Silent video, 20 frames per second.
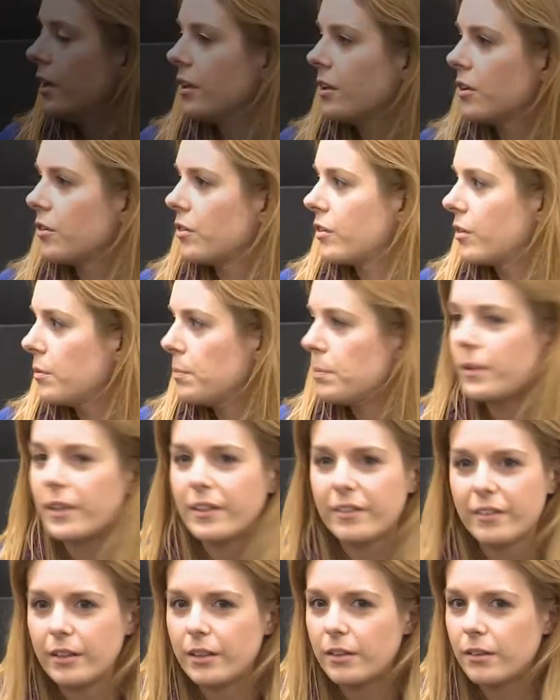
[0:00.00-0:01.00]
There's a
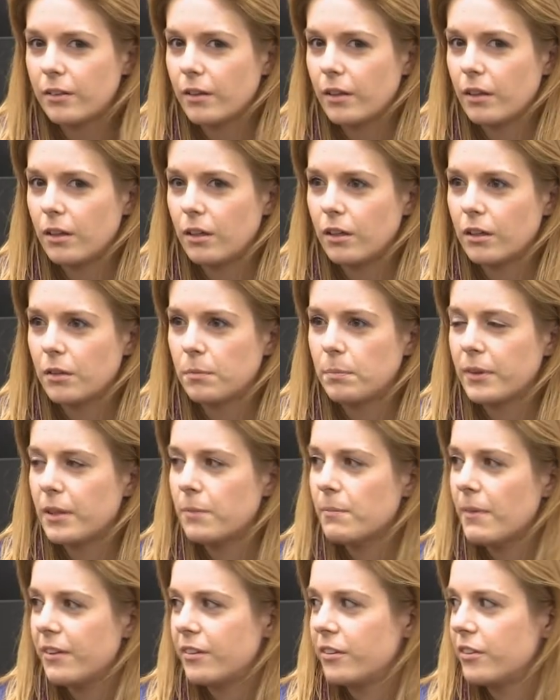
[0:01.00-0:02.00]
simplicity to the look, but the
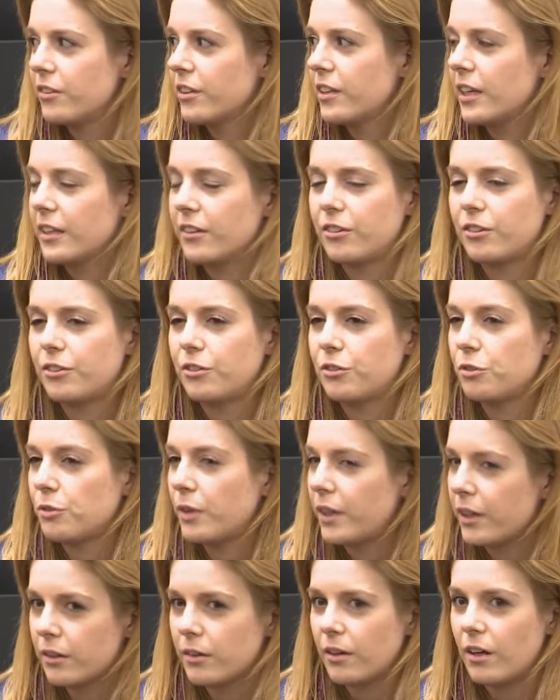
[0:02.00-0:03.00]
message gets
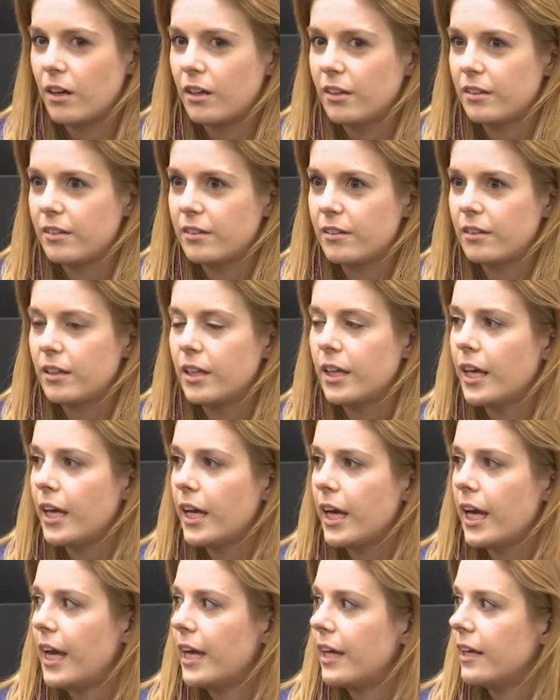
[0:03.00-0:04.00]
straight across,
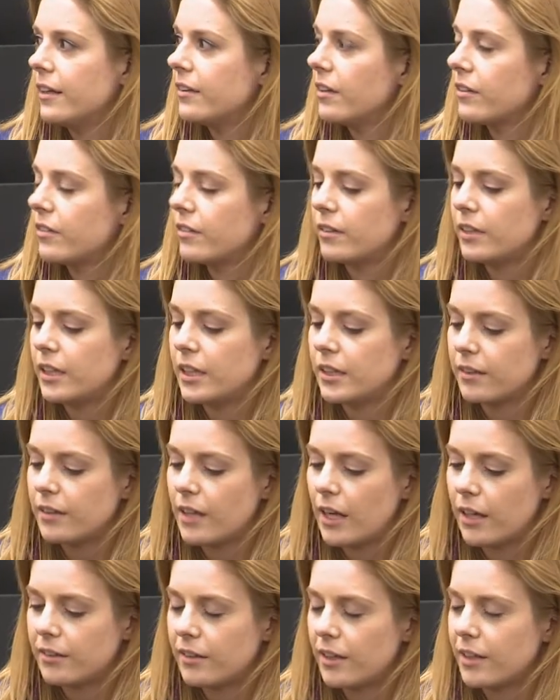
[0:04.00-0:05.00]
and it's
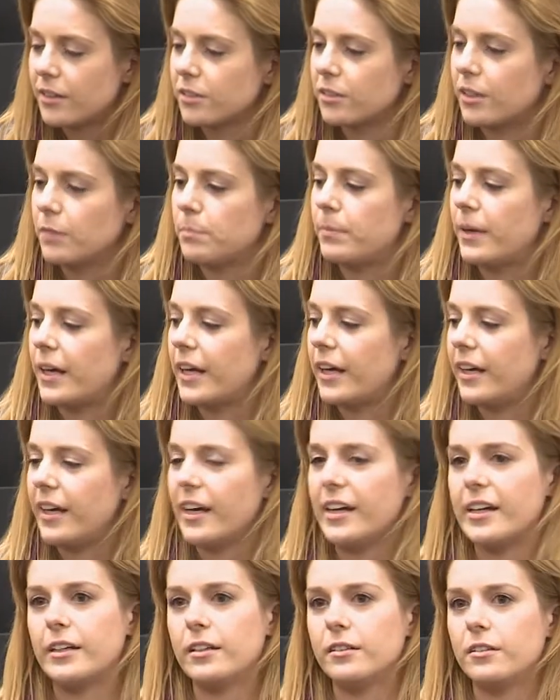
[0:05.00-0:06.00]
not doctored up by
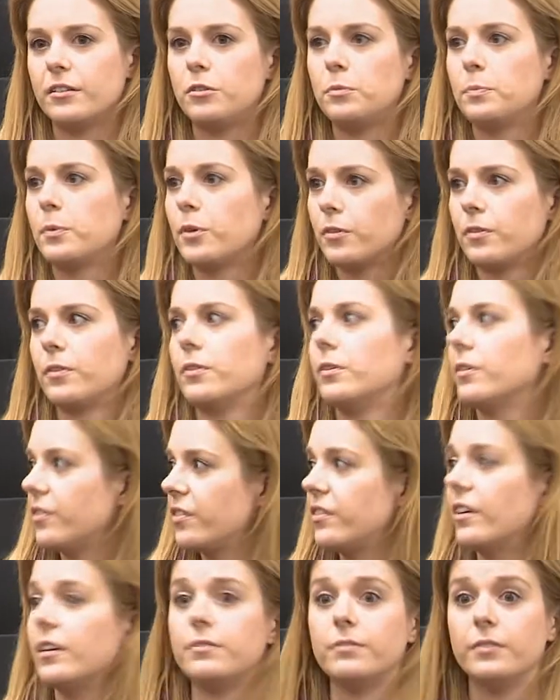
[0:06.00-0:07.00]
superfluous
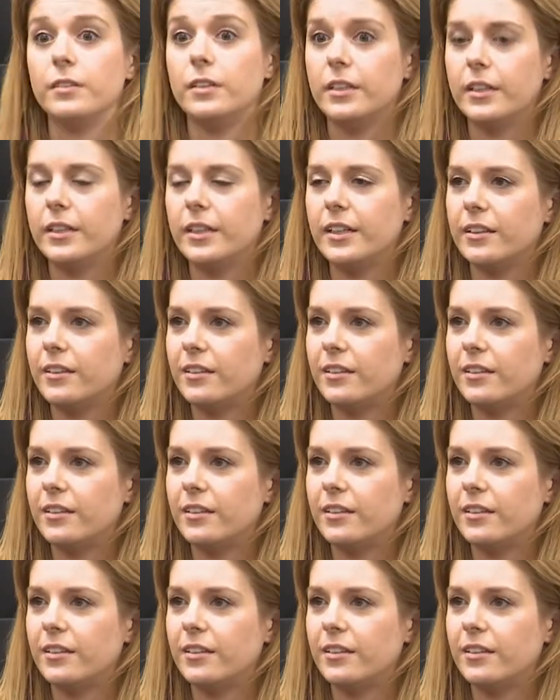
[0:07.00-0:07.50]
stuff really.